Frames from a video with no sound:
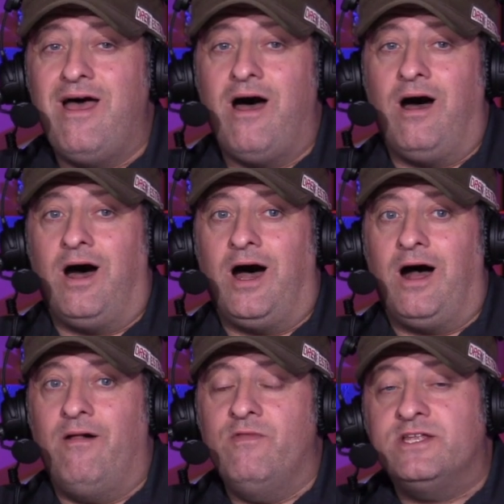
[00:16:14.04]

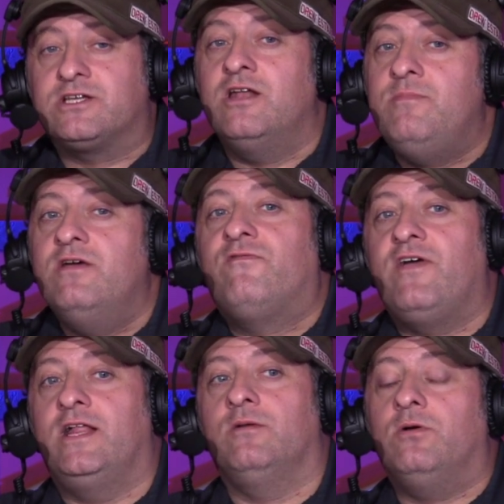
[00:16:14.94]
It's going to be
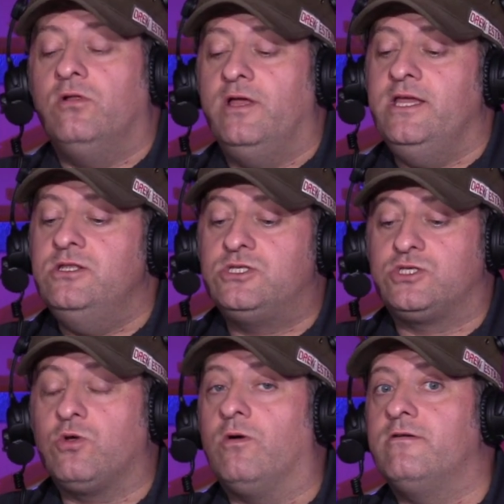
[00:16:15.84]
available in
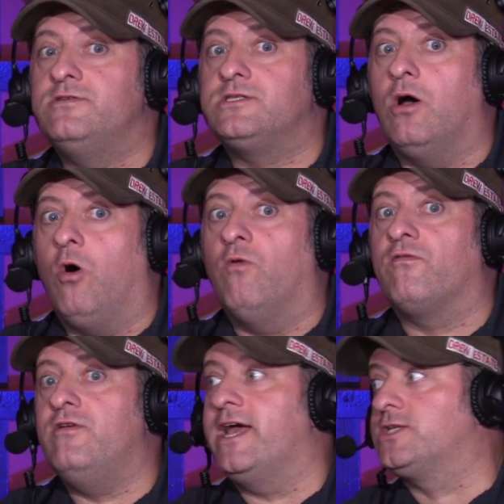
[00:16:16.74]
stores
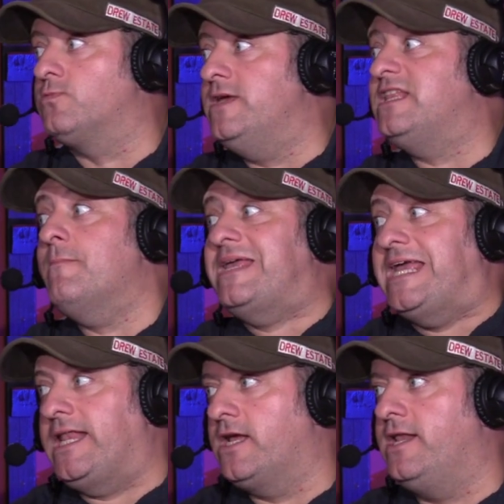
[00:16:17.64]
over next week, the
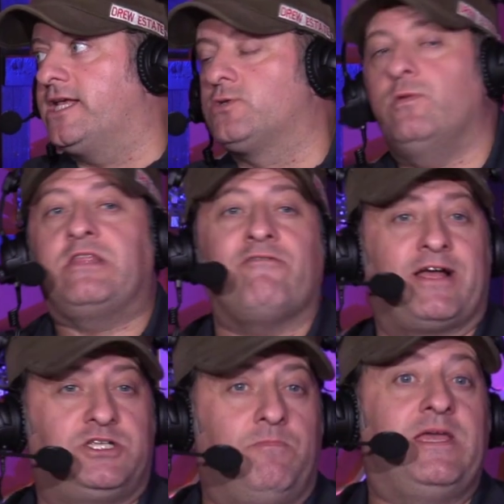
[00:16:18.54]
beginning of next week. They're
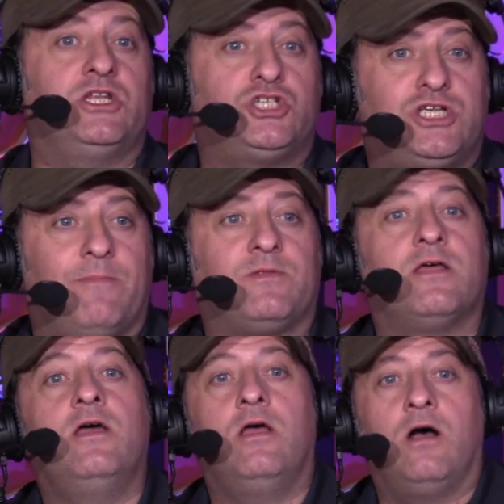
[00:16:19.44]
actually being shipped
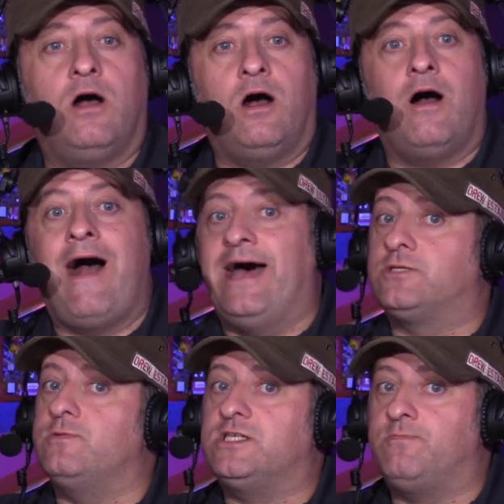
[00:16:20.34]

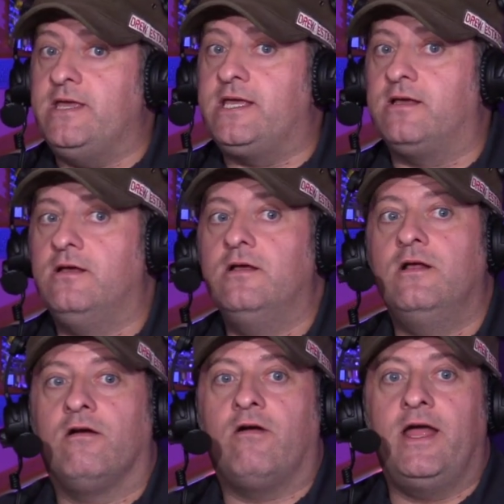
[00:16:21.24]
as we speak. As we speak,
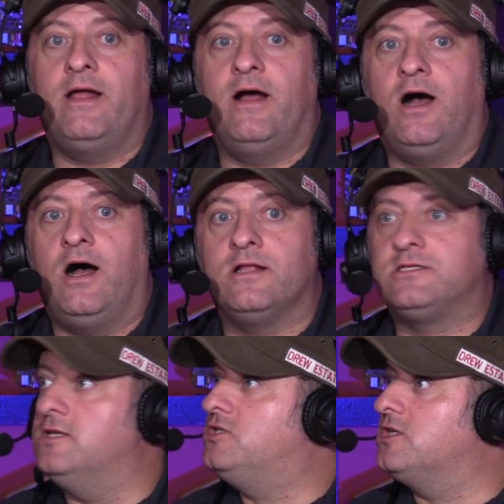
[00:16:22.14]
yeah. Right?
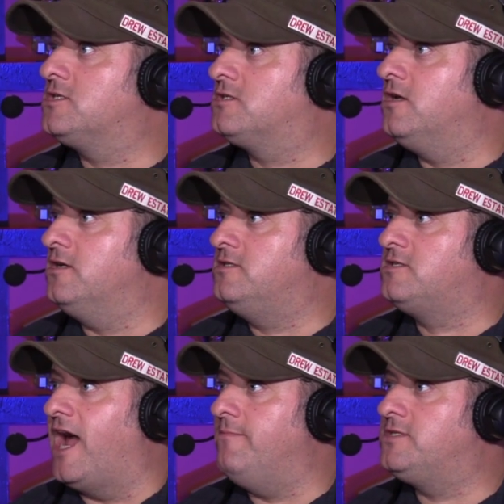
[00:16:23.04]
And just to
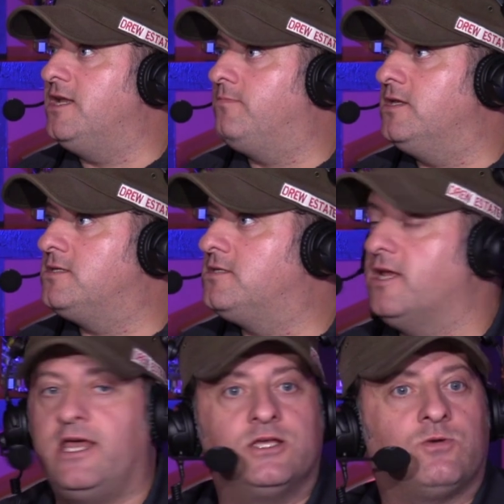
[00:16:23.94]
timestamp this,
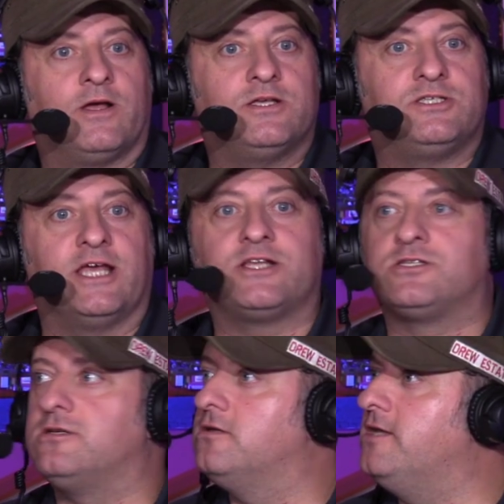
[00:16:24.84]
today is August
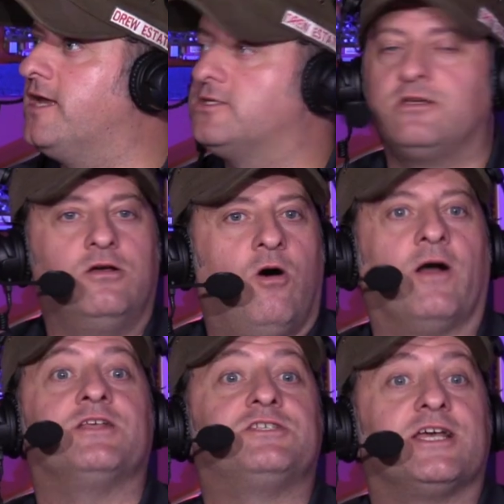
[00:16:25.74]
6th. Yes,
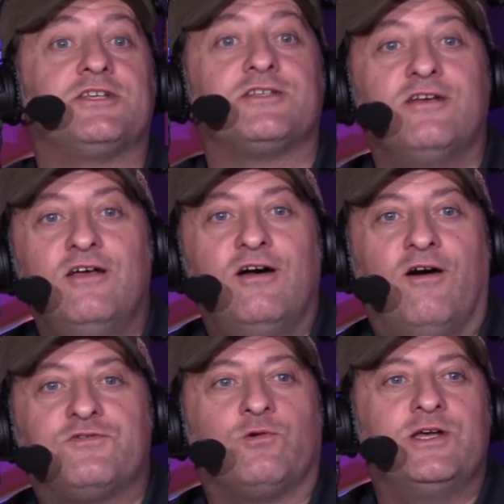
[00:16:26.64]
August 6th
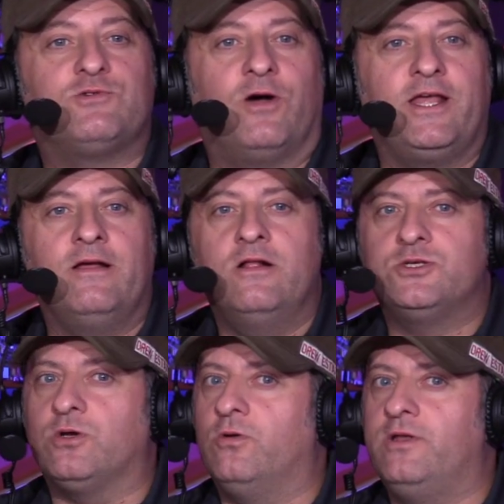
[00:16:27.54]
of 2020.
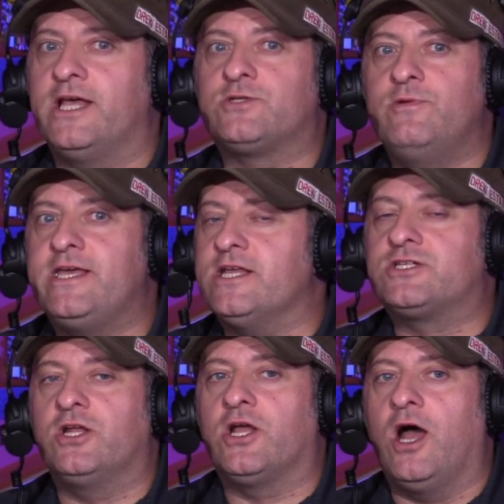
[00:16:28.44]
So next week it's
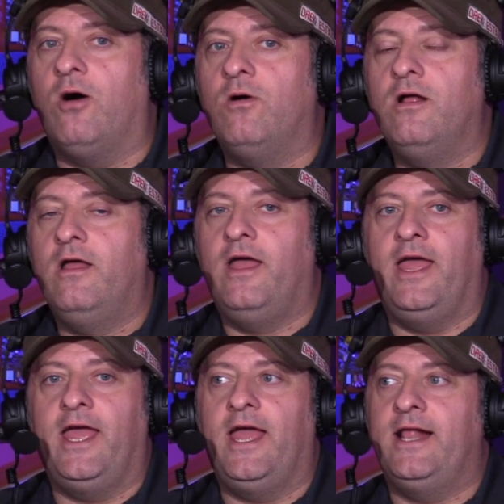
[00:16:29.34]
going to go.
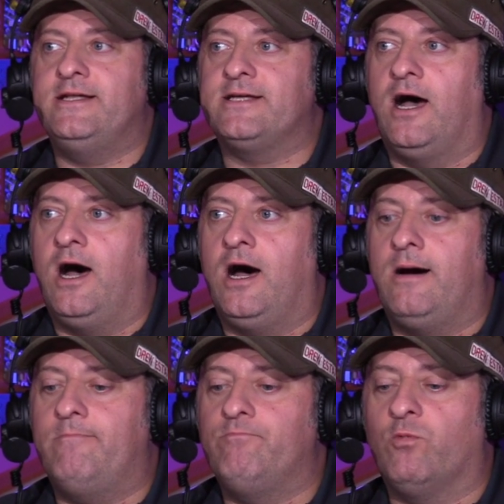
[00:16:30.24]
And
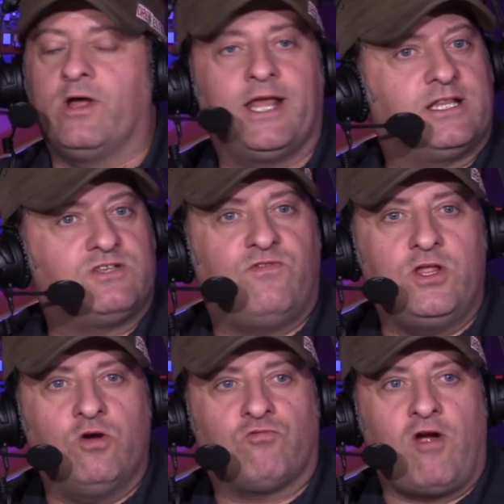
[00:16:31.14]
we're going to get this
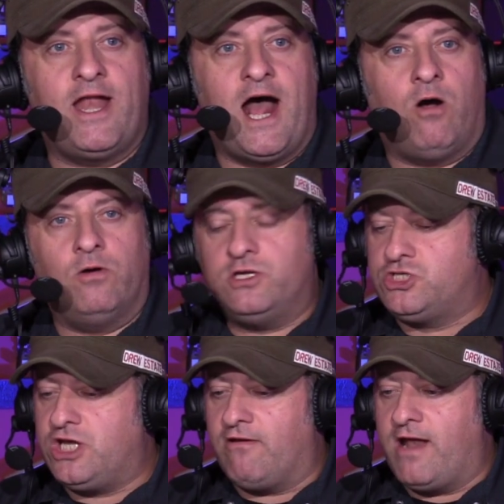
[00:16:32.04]
video right out,
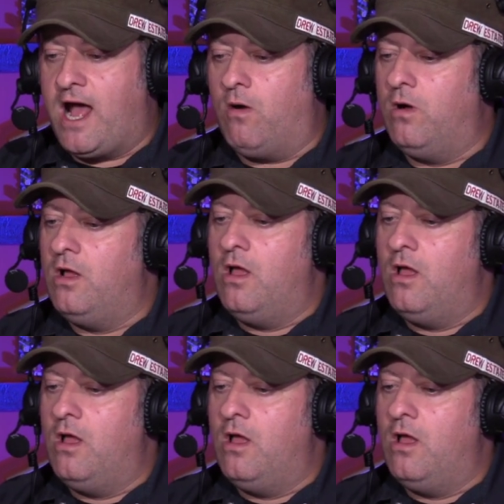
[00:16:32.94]
share it out.